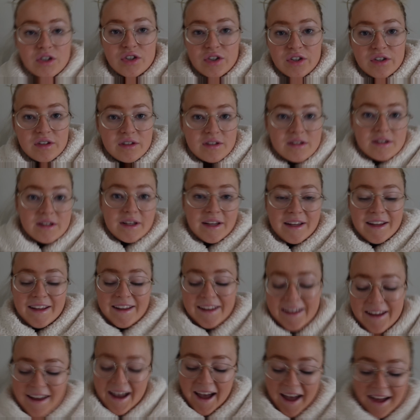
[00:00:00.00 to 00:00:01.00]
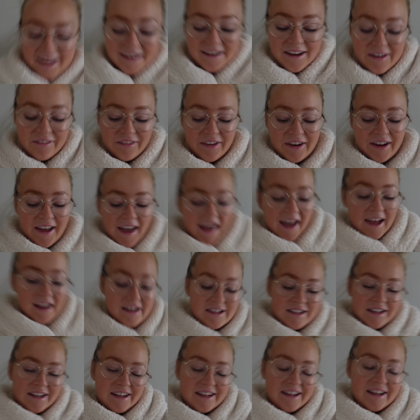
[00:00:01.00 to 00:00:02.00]
as you can see, and I'm gonna
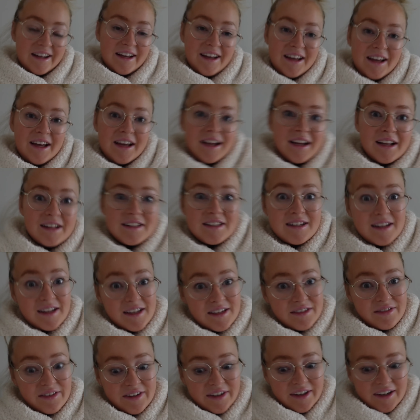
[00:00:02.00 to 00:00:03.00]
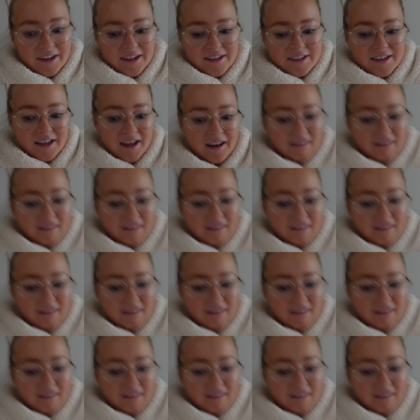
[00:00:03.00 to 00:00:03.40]
edit today's video because I